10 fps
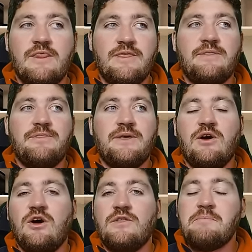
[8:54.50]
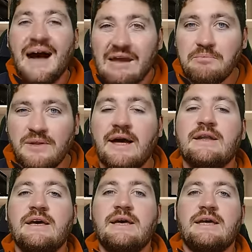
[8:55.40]
that they are, the pipeline
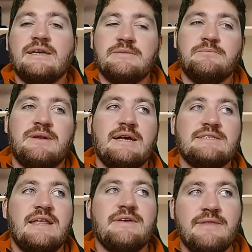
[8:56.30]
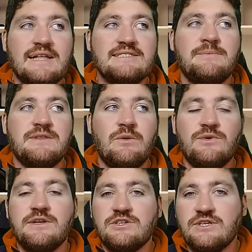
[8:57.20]
is in place. And I think that's something that we
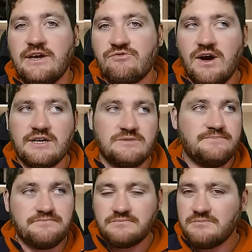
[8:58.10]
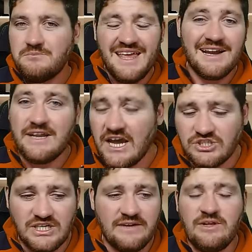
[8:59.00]
need to get right. At a
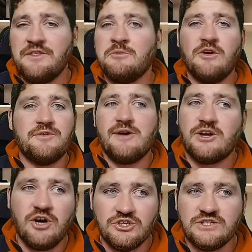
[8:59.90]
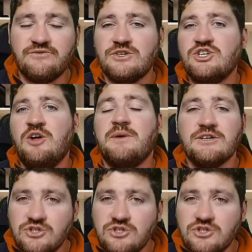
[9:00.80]
national level, I think we've got the right coaches, for example. I